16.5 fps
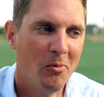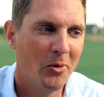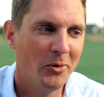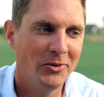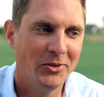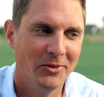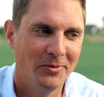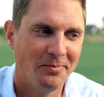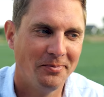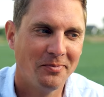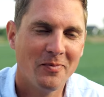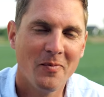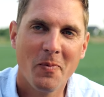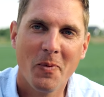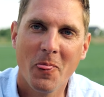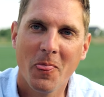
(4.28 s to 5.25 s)
Morrison.
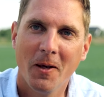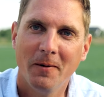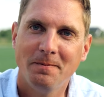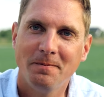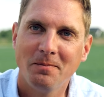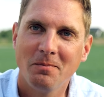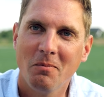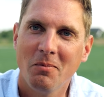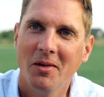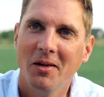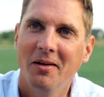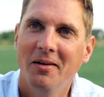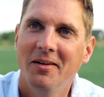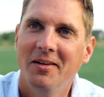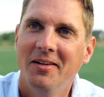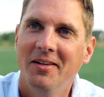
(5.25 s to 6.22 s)
It's
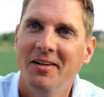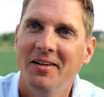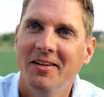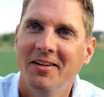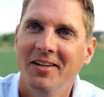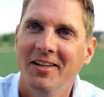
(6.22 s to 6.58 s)
not good?